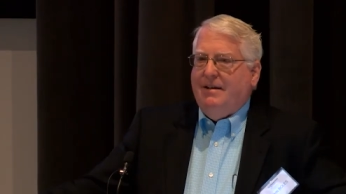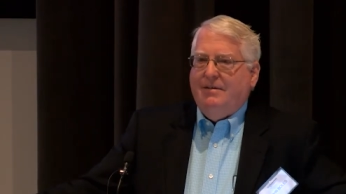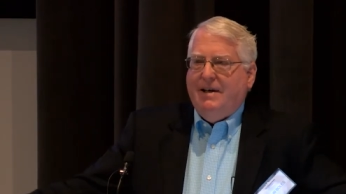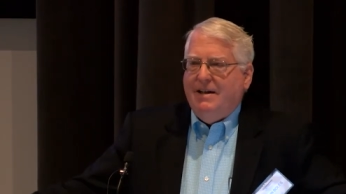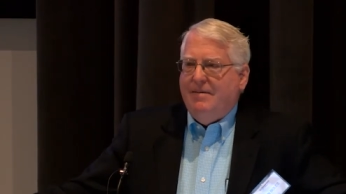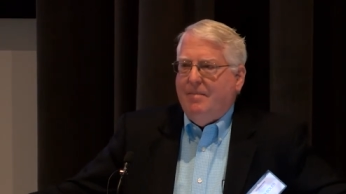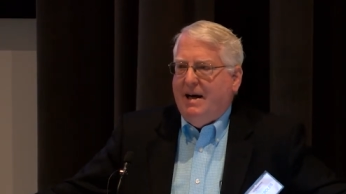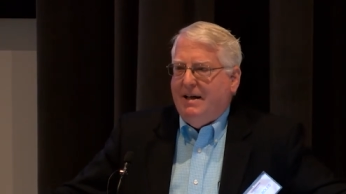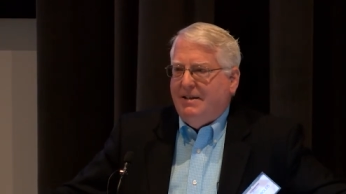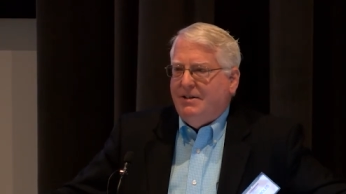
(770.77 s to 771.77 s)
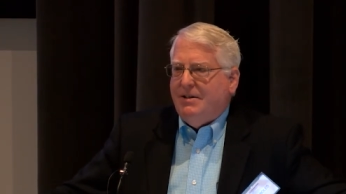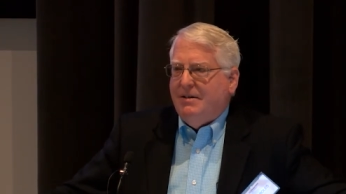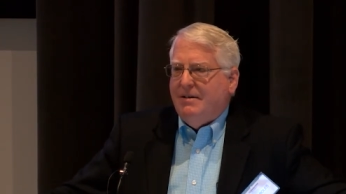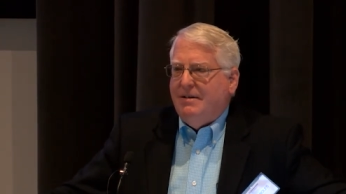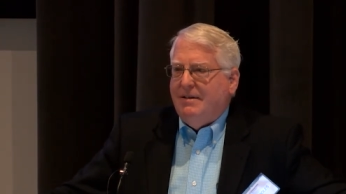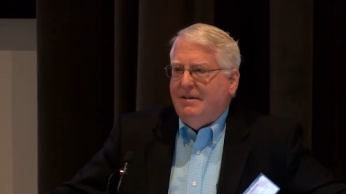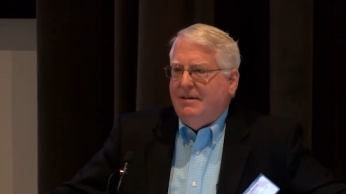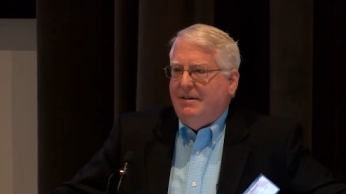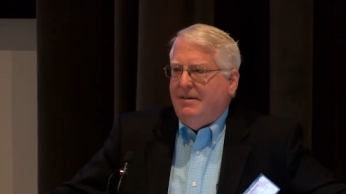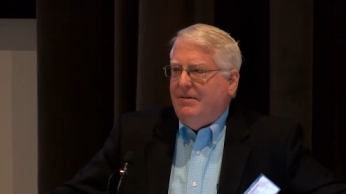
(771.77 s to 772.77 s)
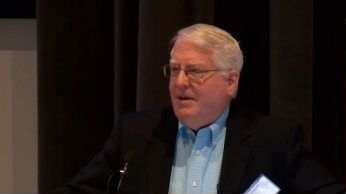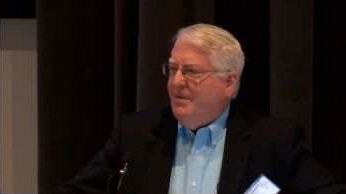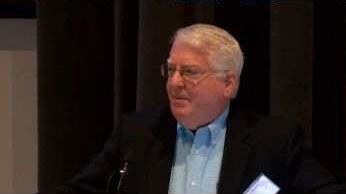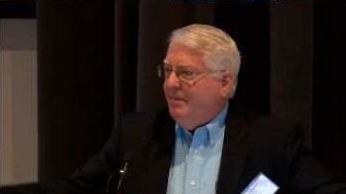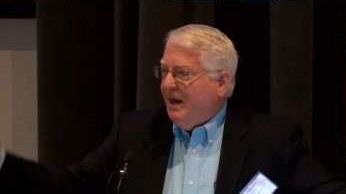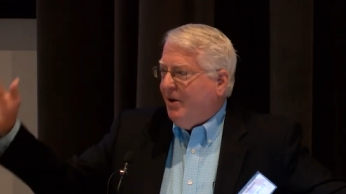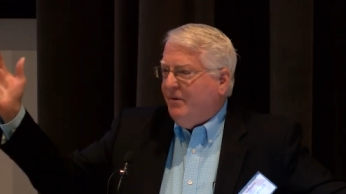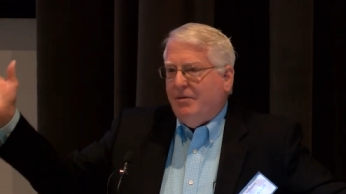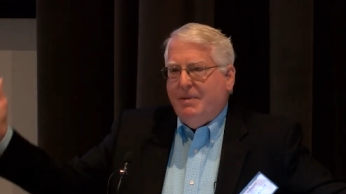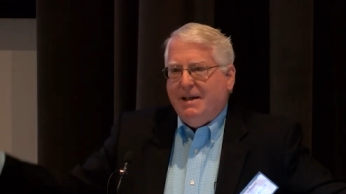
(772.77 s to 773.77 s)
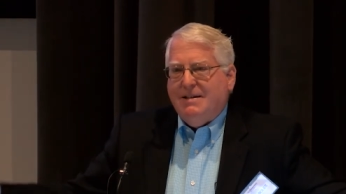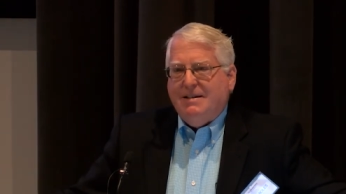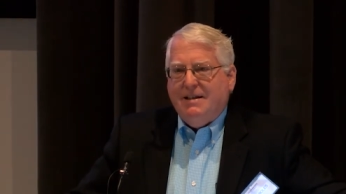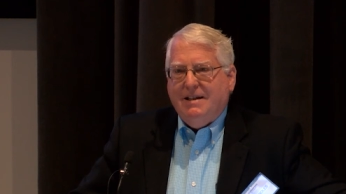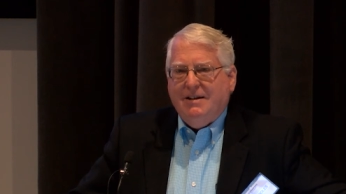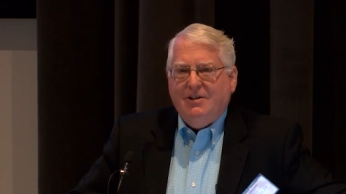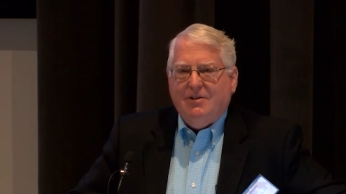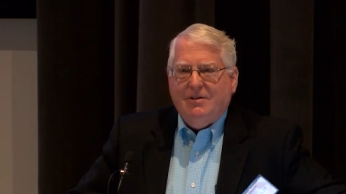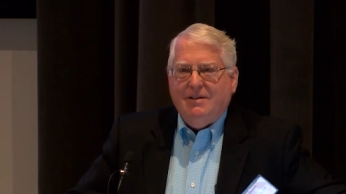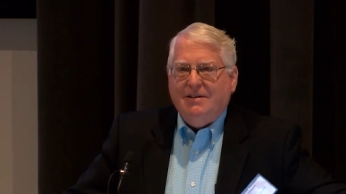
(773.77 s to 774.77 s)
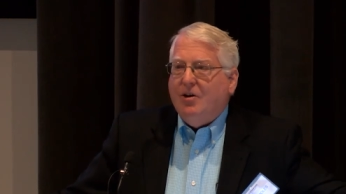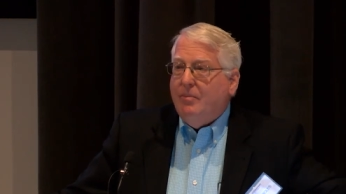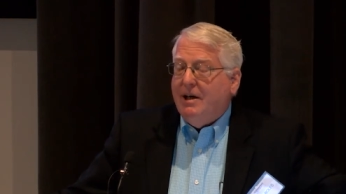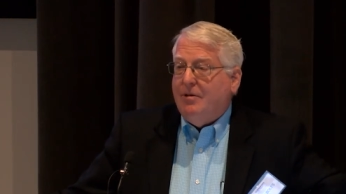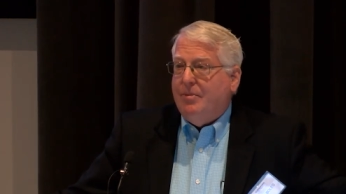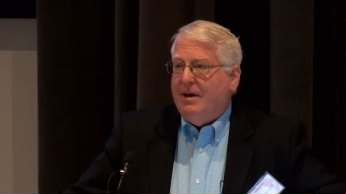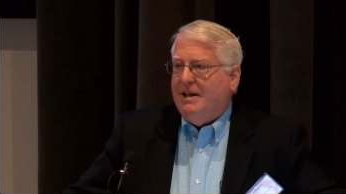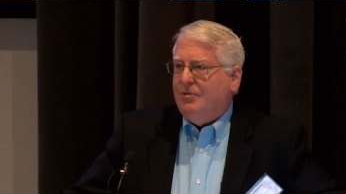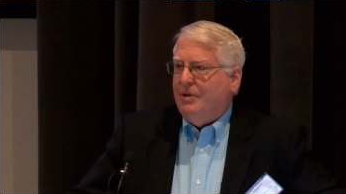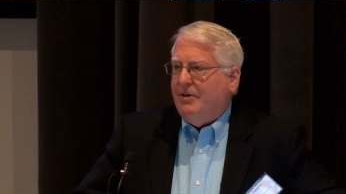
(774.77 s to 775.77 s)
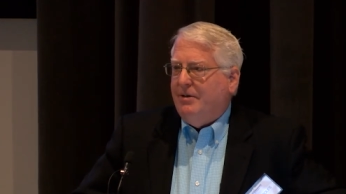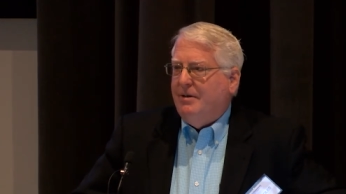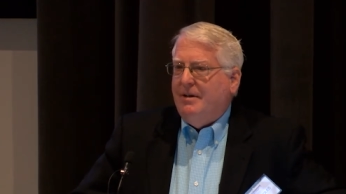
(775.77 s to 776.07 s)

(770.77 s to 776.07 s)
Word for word: innovative minds, from the mayor of a big city to a Nobel Prize winner.